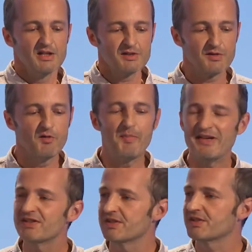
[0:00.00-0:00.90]
So there are
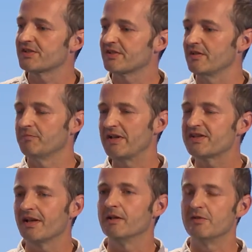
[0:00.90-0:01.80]
basics,
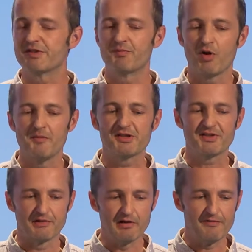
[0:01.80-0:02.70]
basic elements of promise
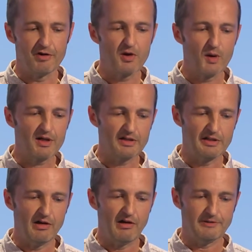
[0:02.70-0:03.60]
theory very
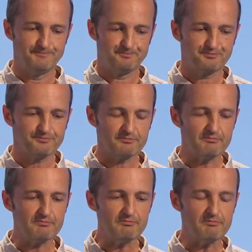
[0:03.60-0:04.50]
quickly are
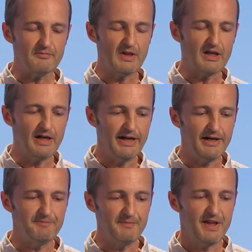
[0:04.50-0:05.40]

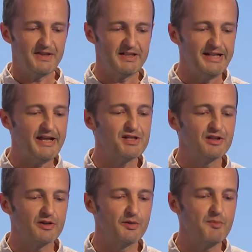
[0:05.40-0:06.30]
uh, that an
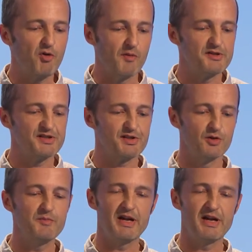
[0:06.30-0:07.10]
agent can only promise its own